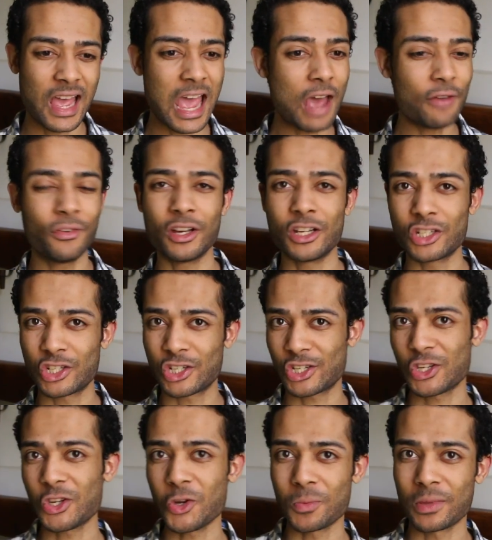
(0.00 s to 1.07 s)
ever
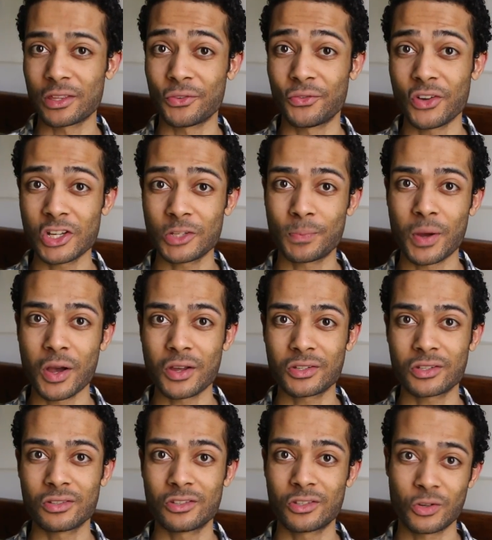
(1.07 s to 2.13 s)
assume that the first
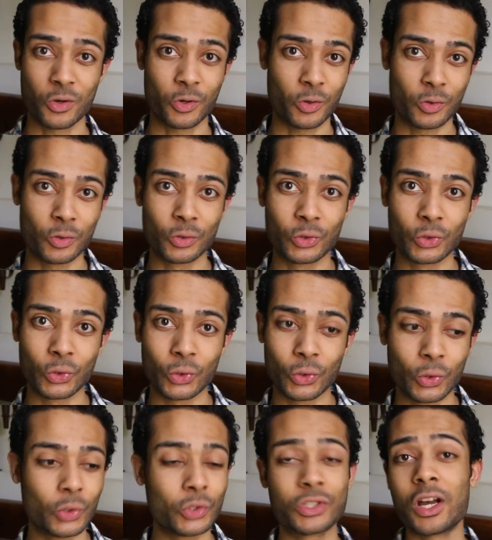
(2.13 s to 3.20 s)
person to knock on your
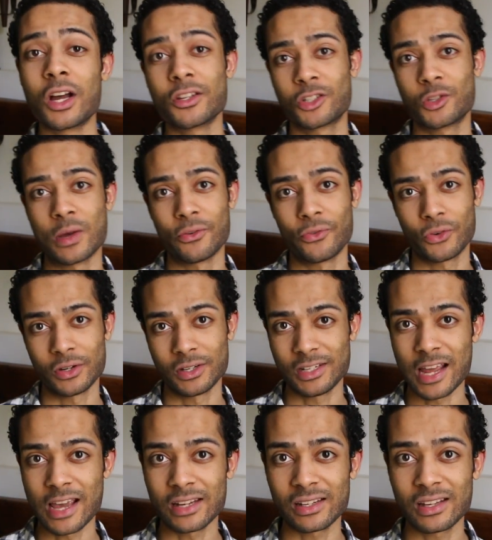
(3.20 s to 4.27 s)
door or to ask you out for a
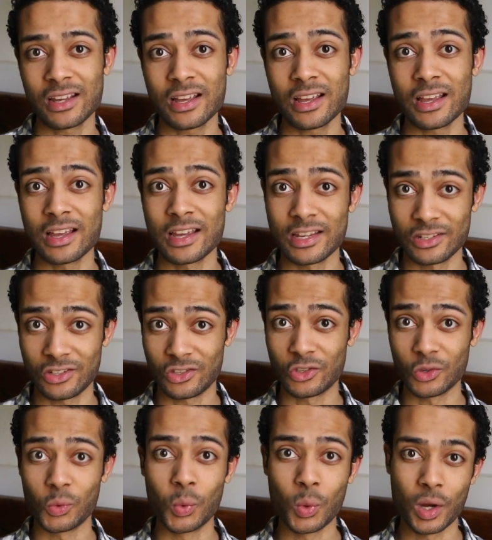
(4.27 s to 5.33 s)
date is
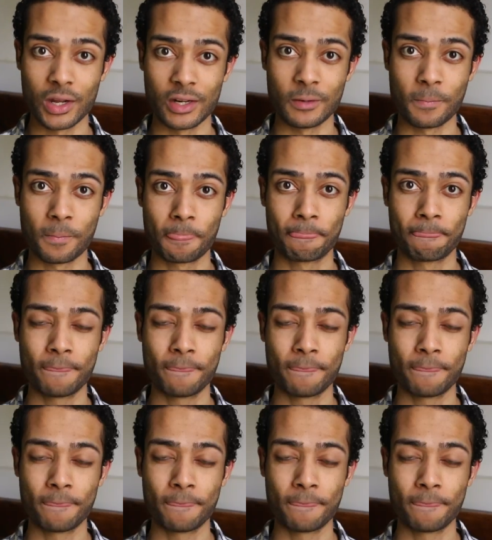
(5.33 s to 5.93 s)
the one.